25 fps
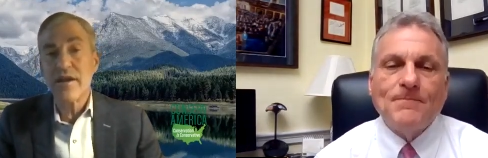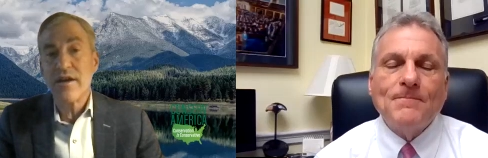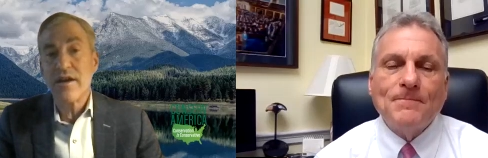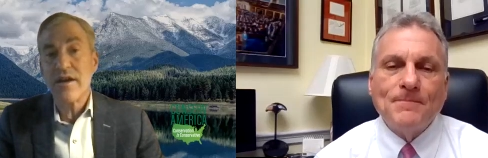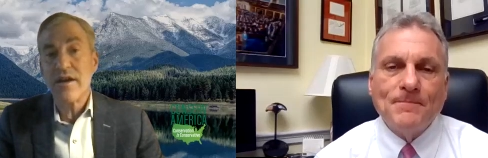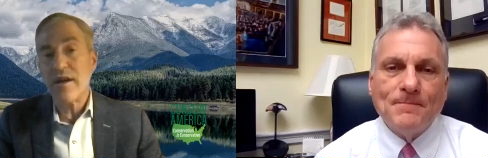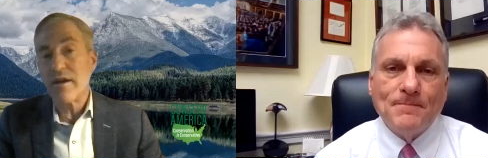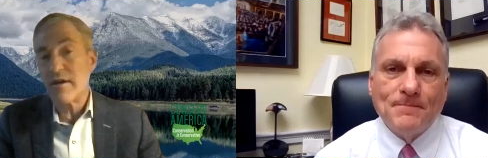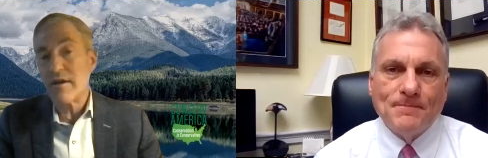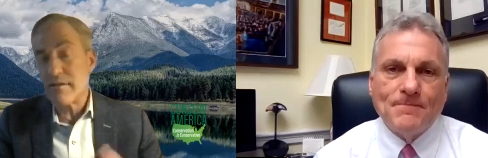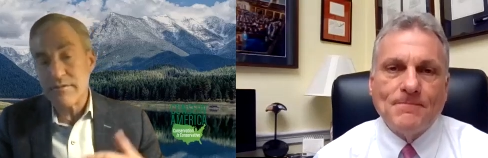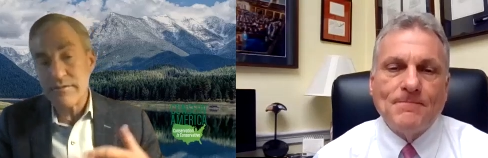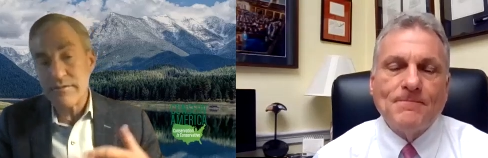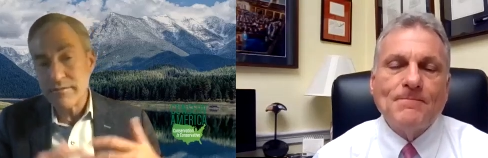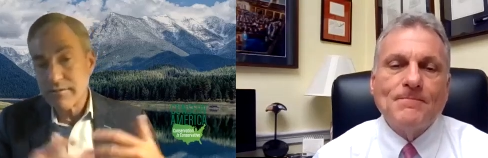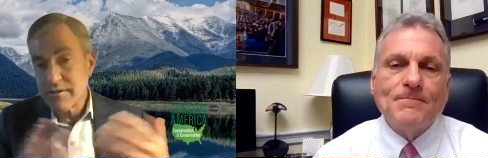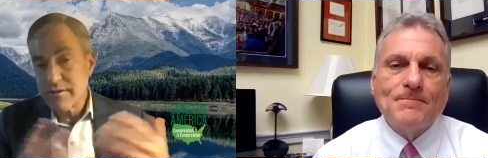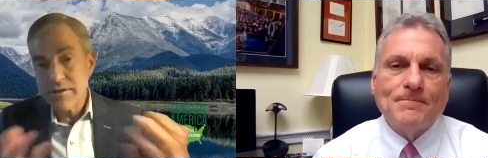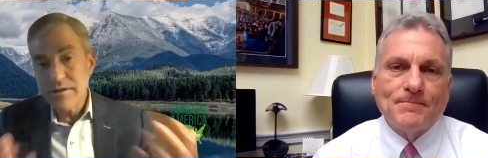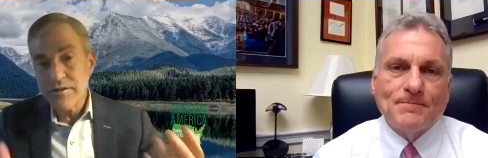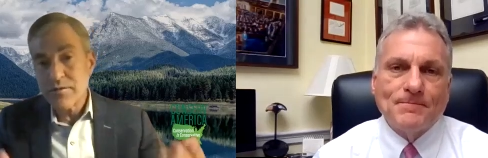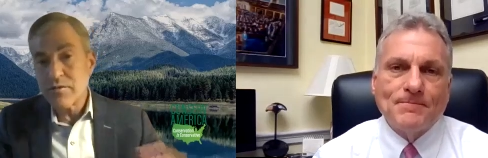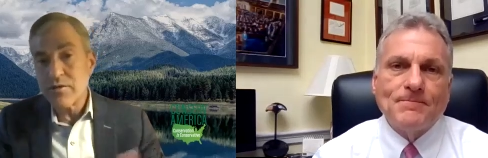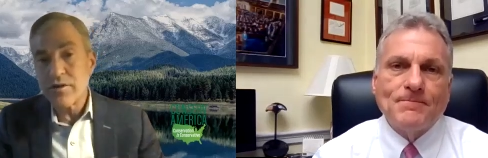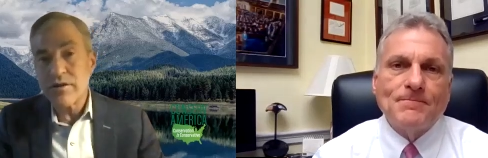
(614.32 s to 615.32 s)
Speaker 1: mm-hmm. and
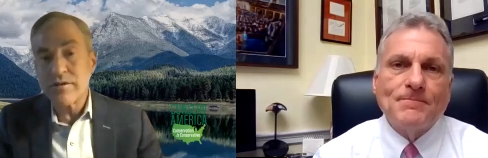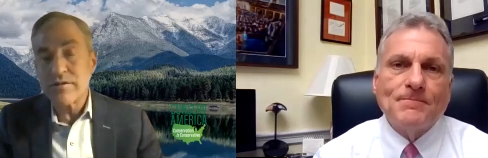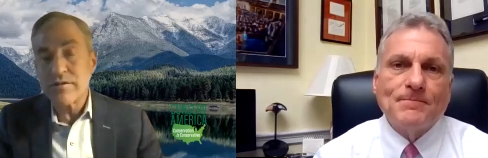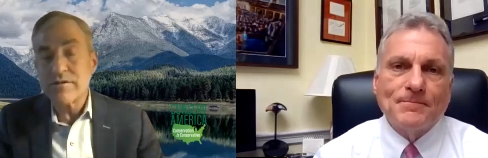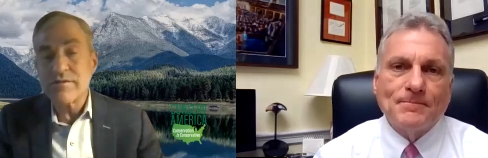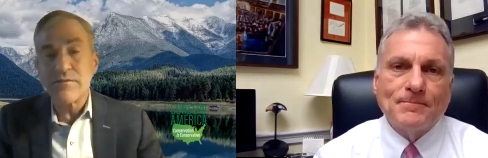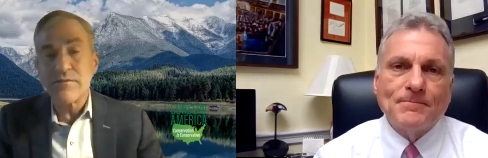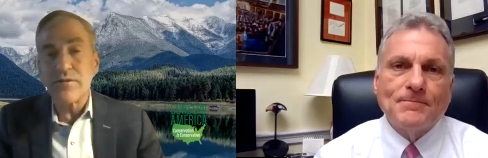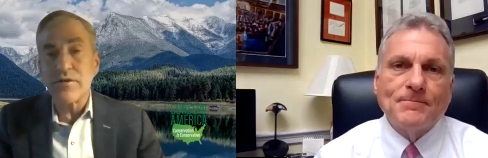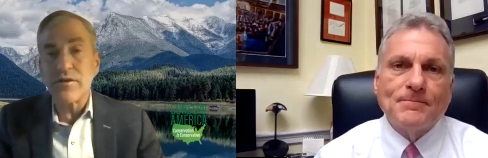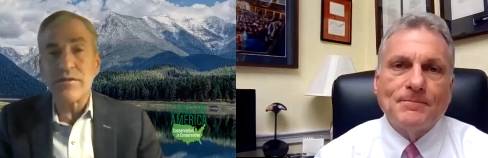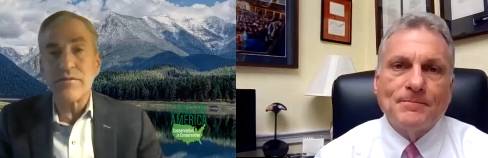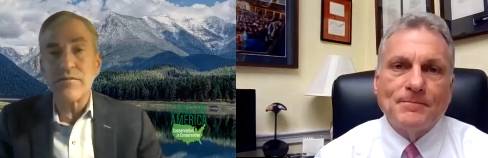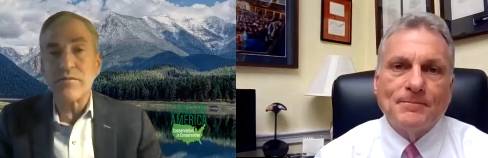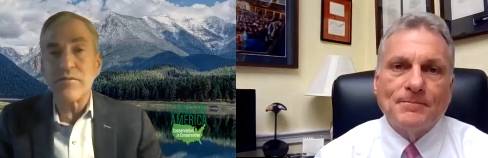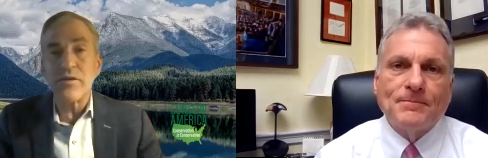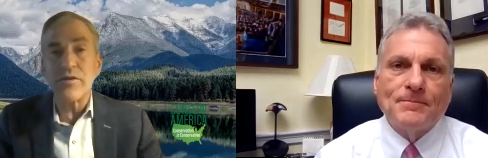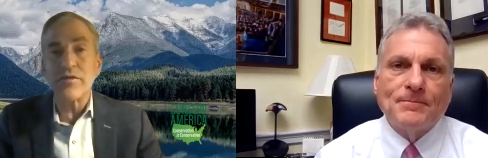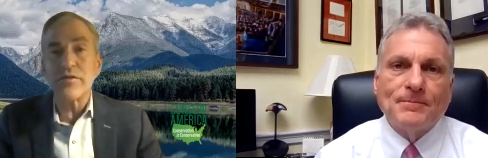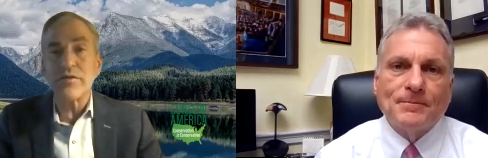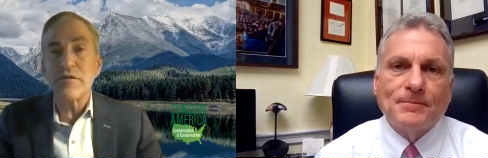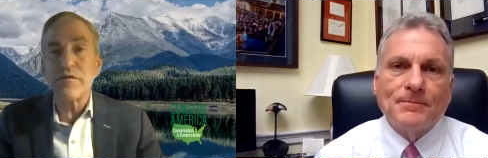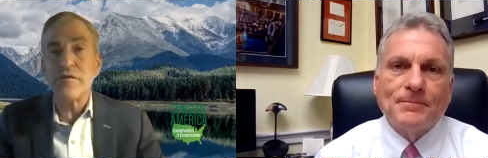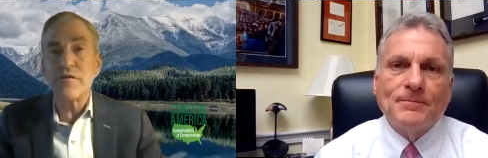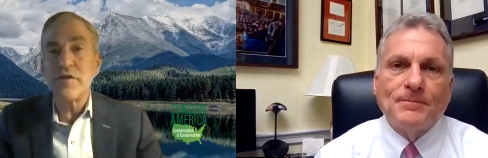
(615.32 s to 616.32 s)
we're we're we're
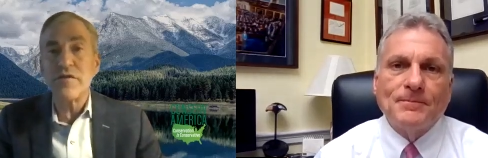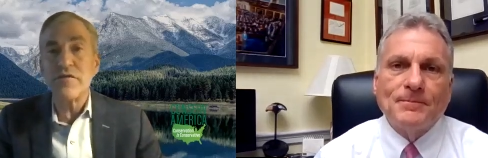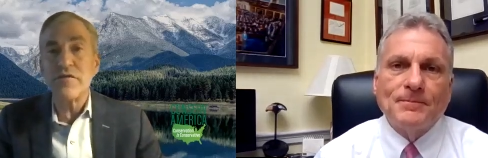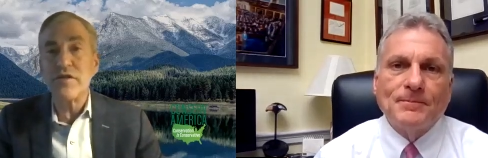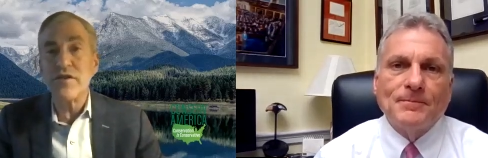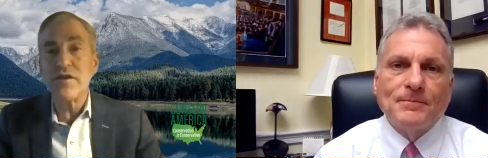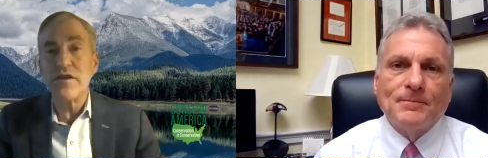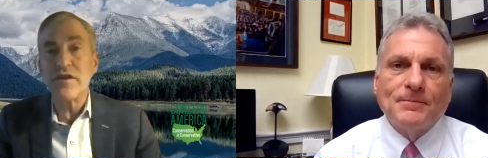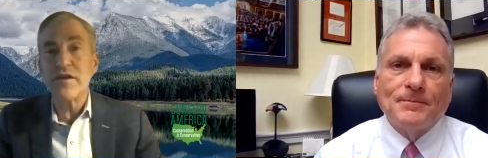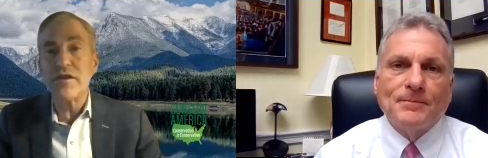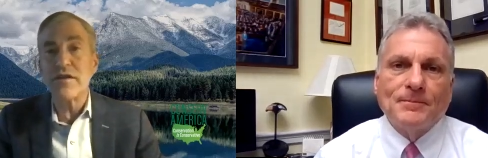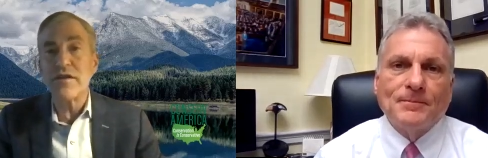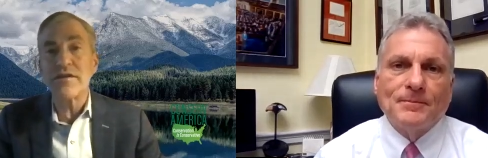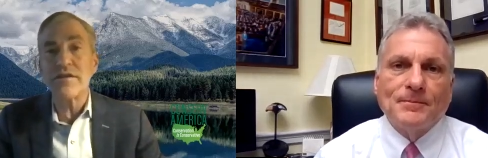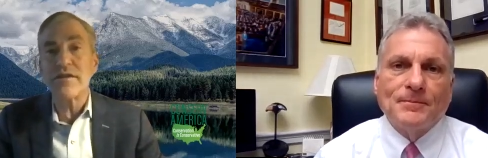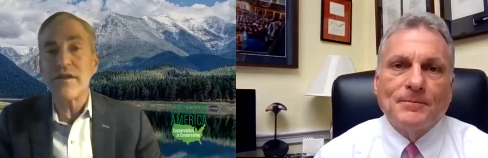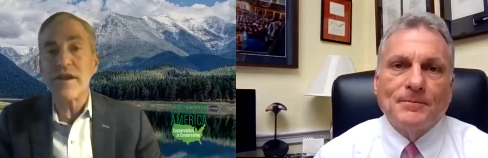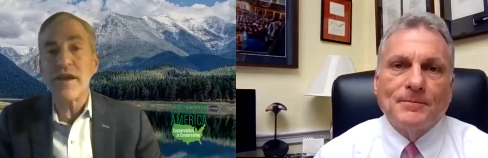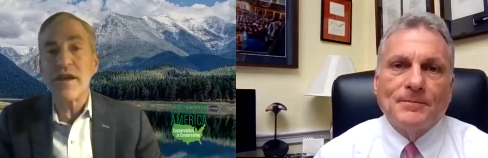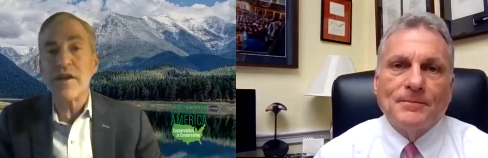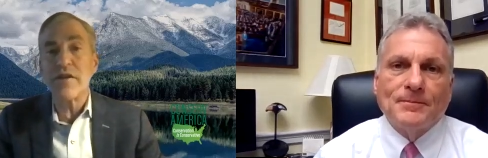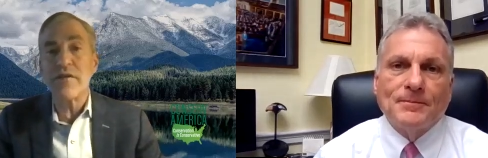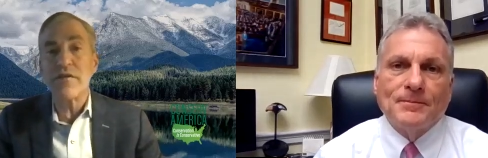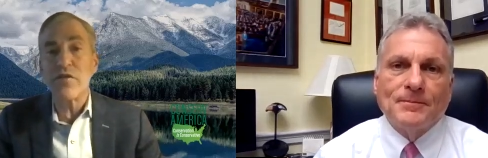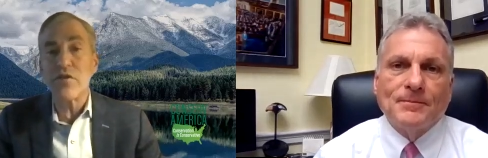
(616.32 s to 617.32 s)
at the 50th
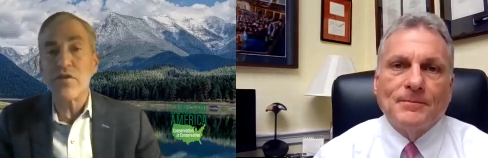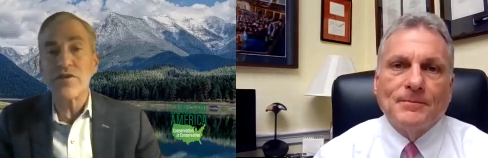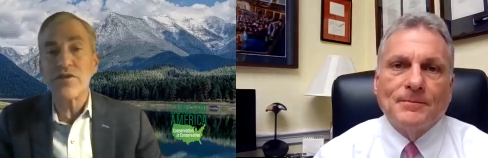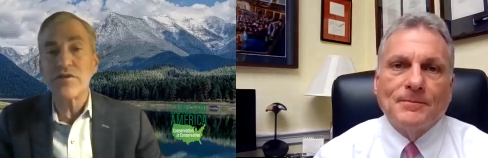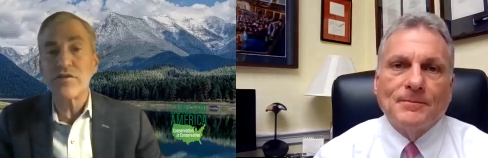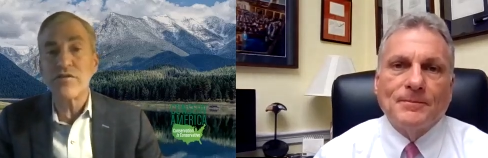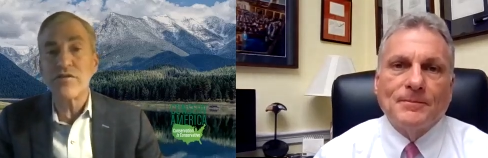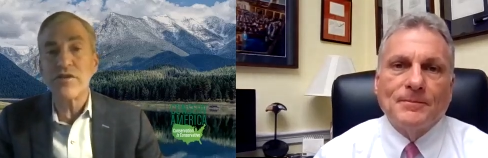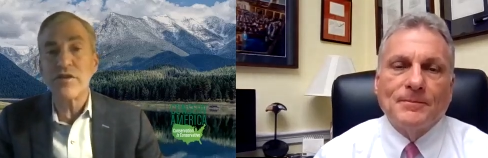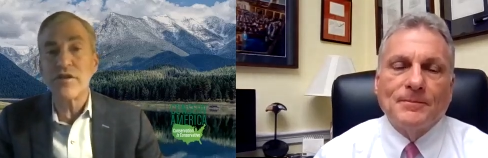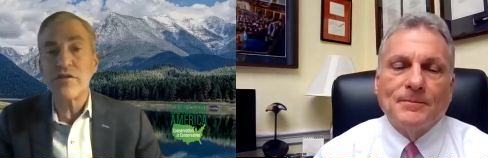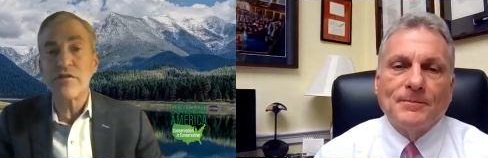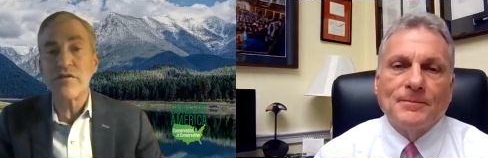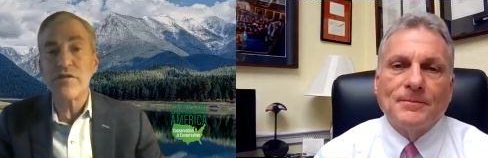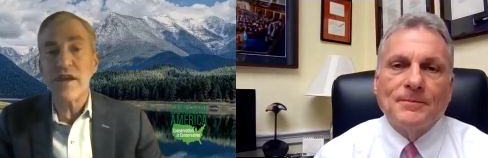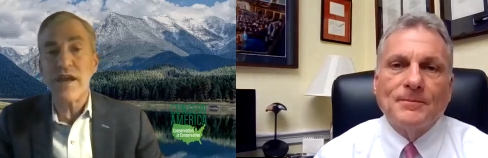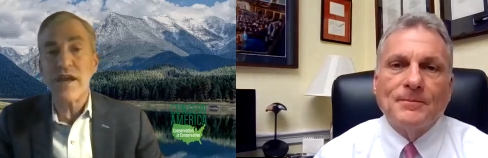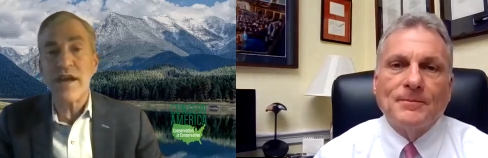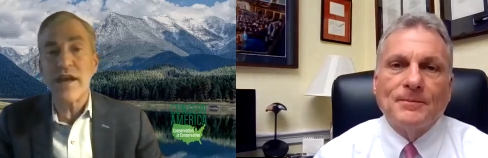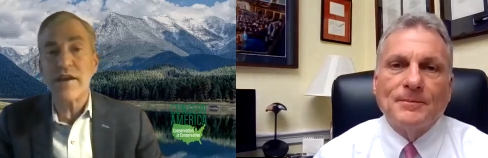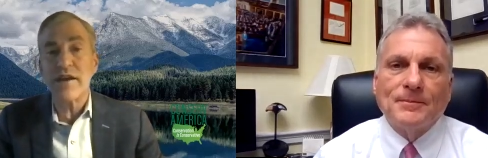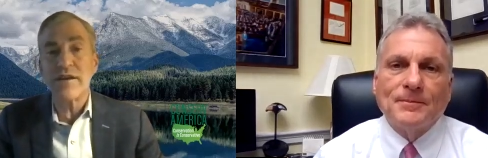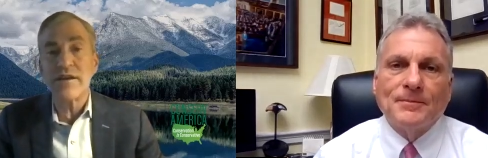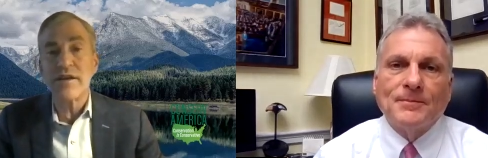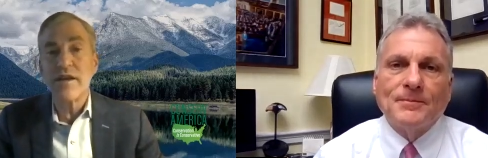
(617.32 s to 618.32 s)
anniversary of
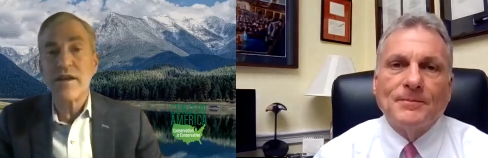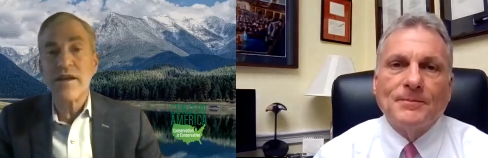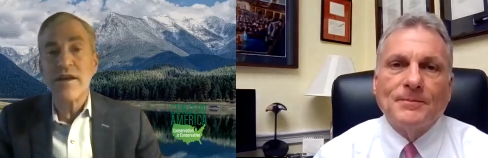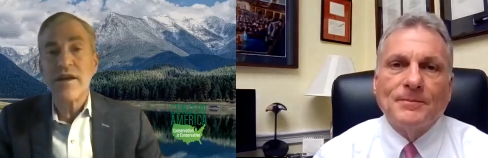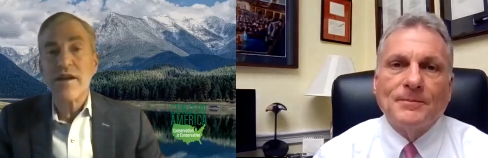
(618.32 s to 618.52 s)
that.